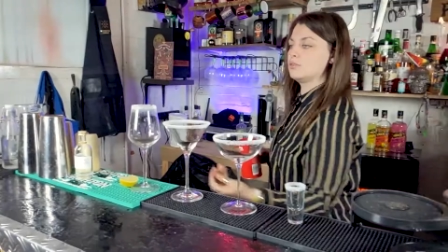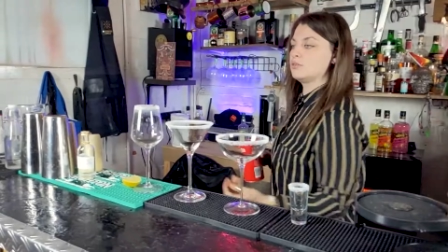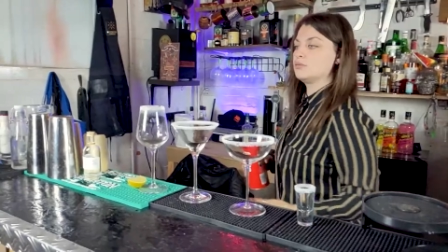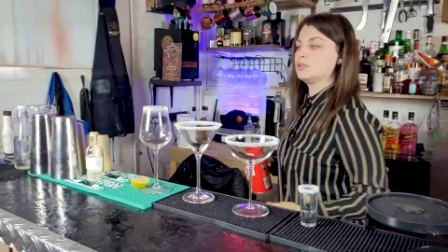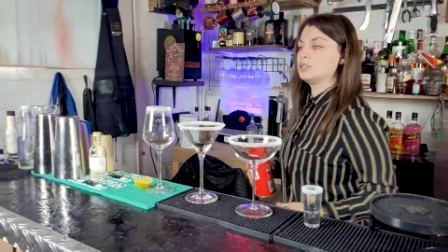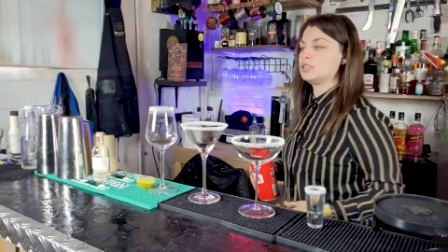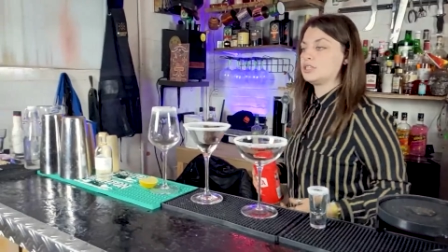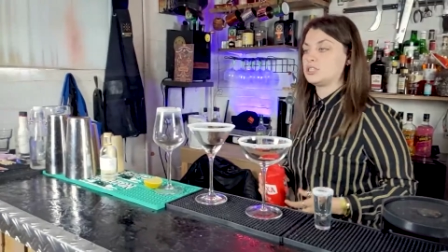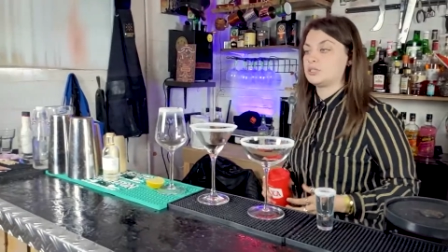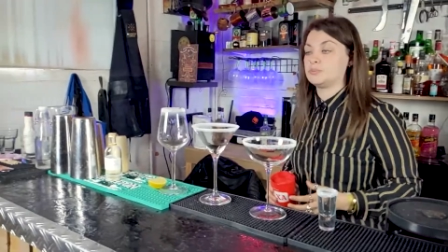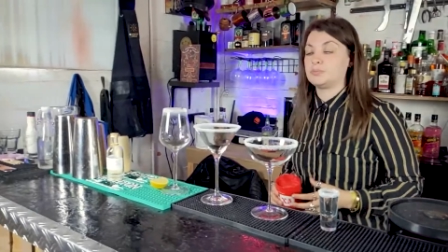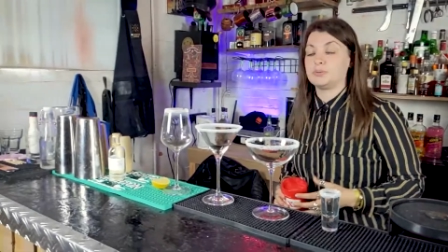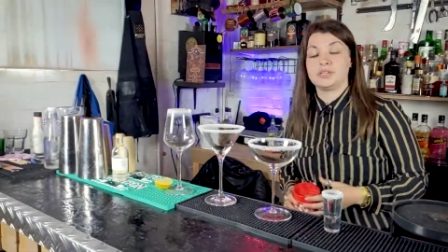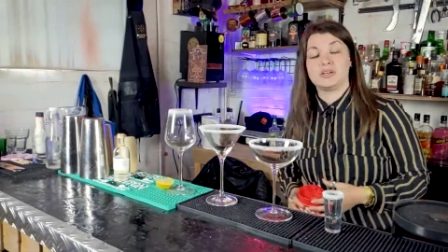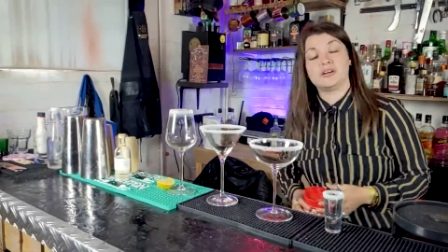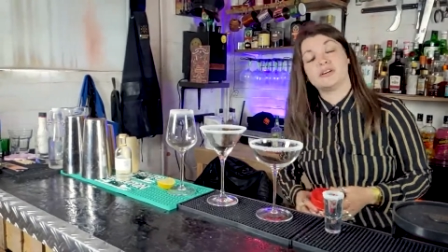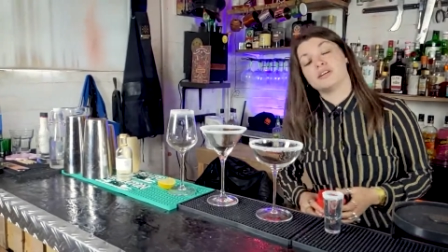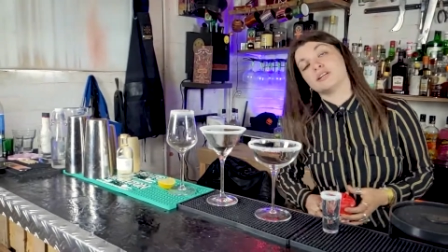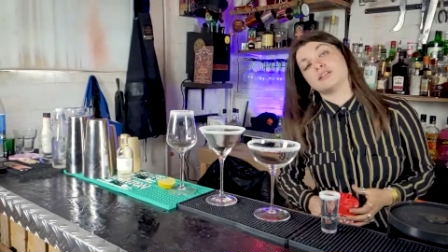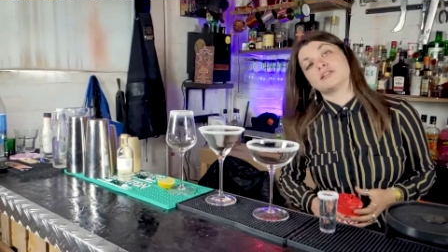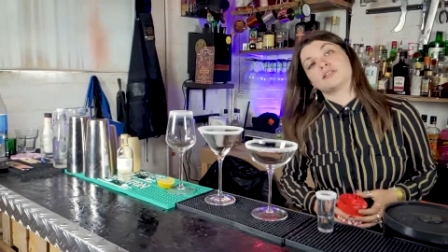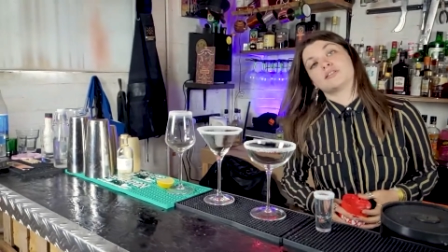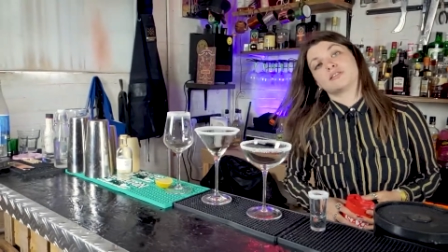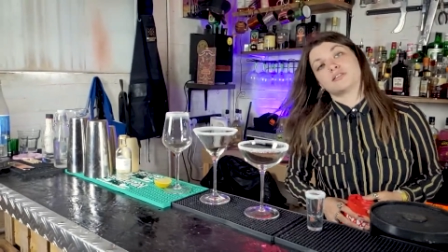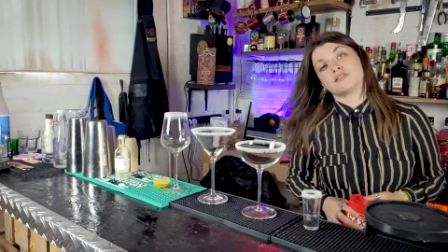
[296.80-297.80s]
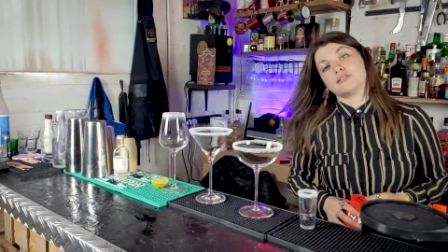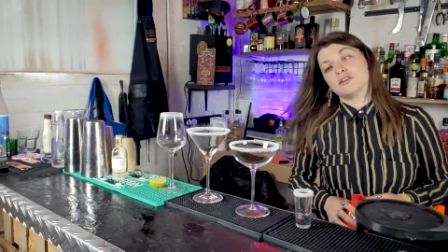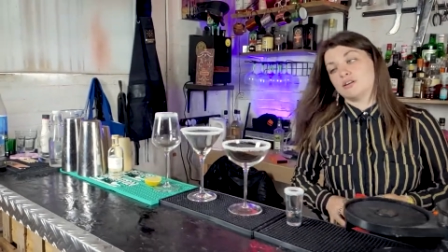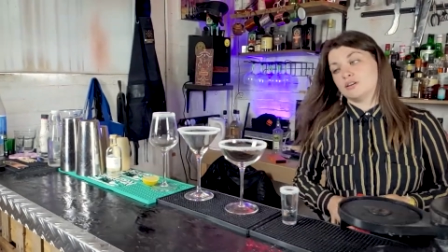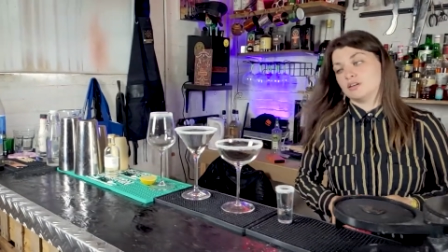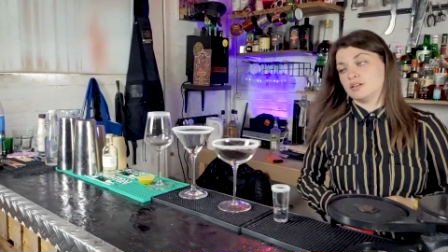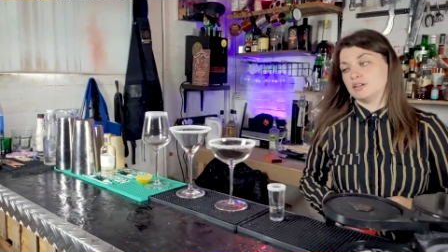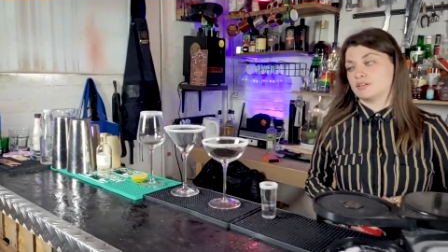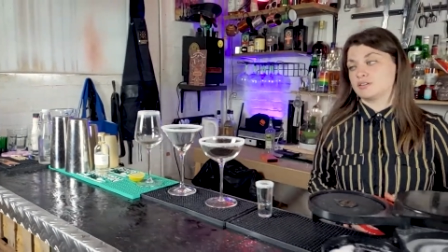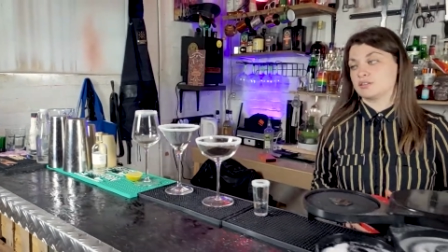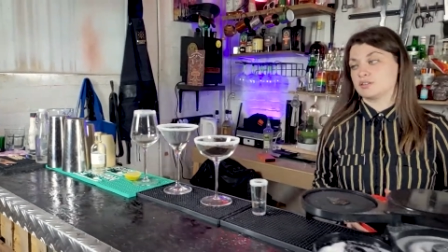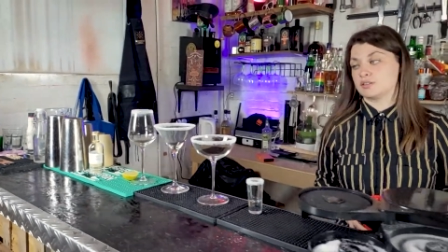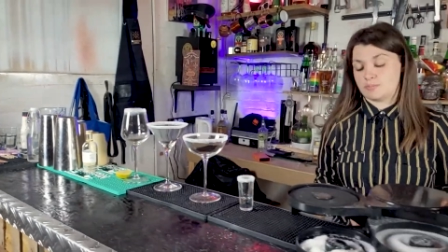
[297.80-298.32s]
which to be honest does not
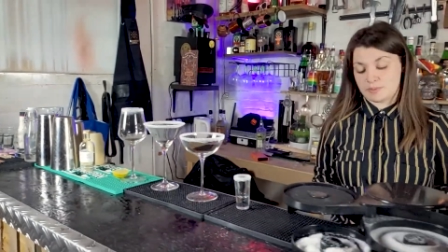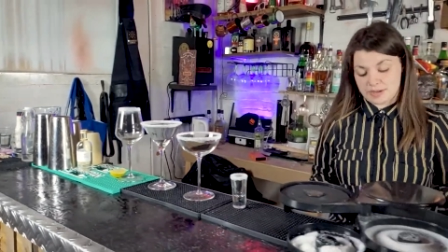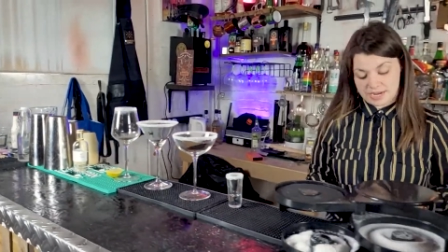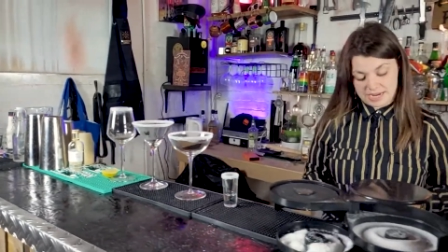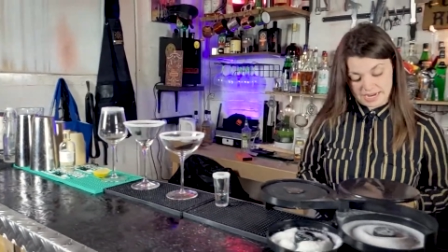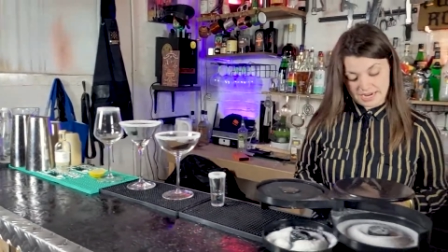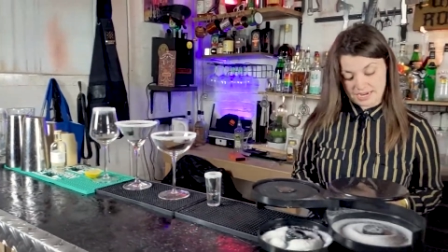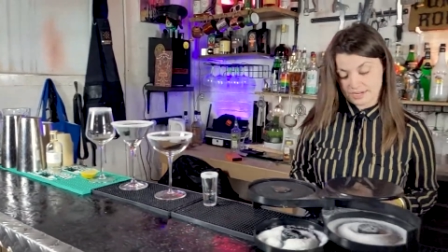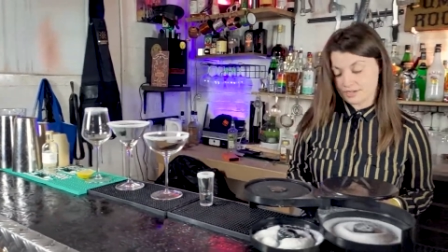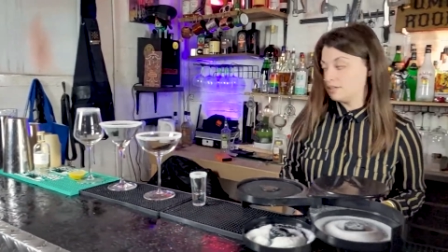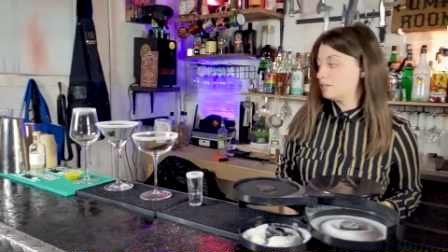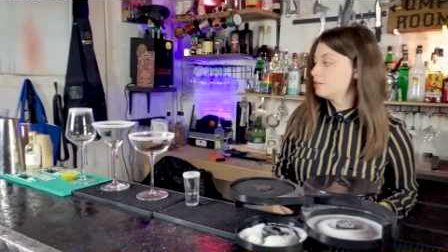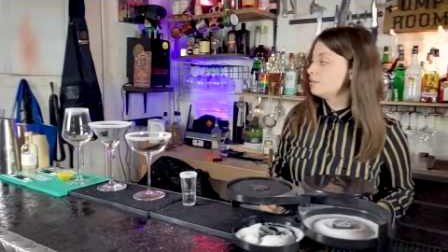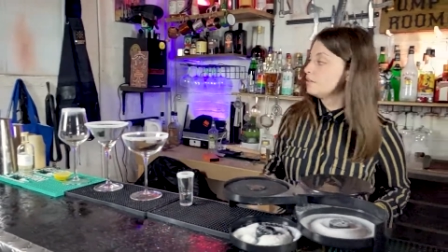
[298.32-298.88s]
look as bad.